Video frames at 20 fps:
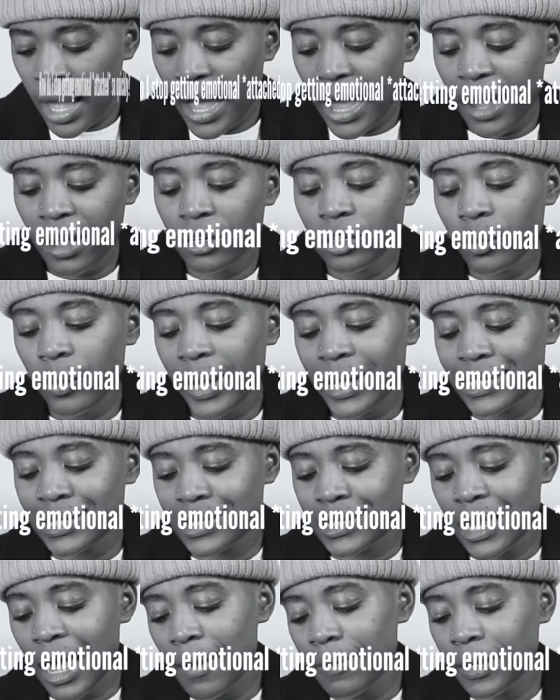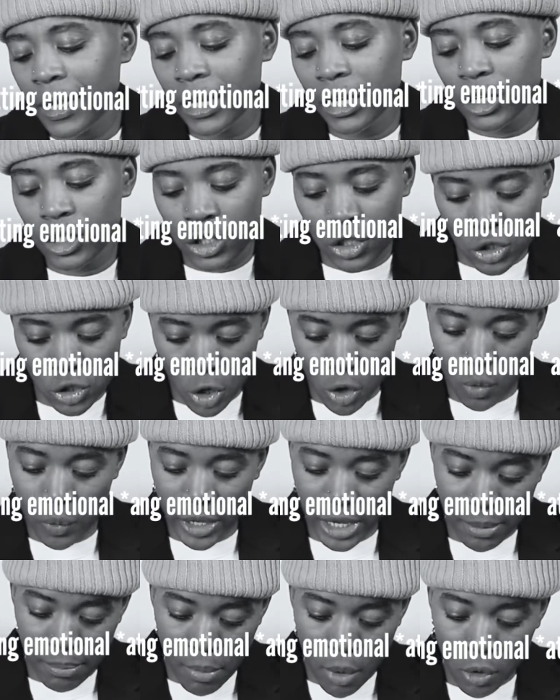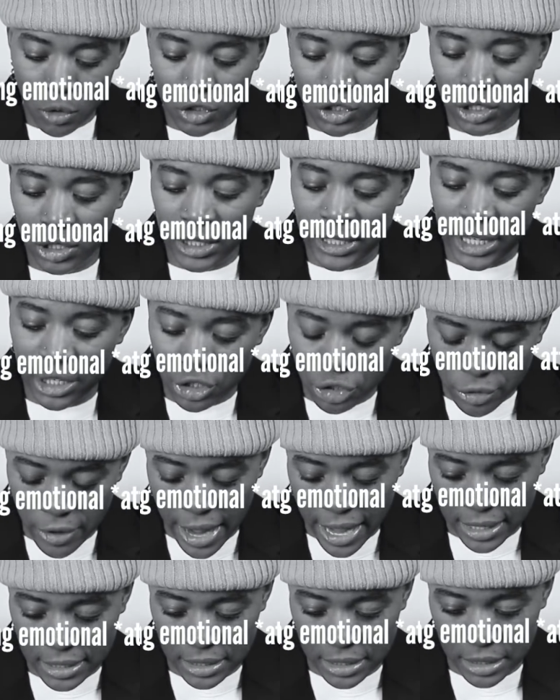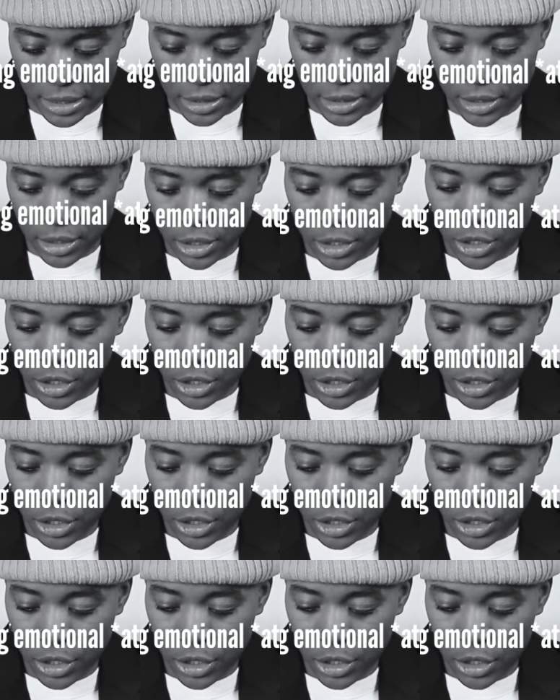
How do I stop getting so emotionally attracted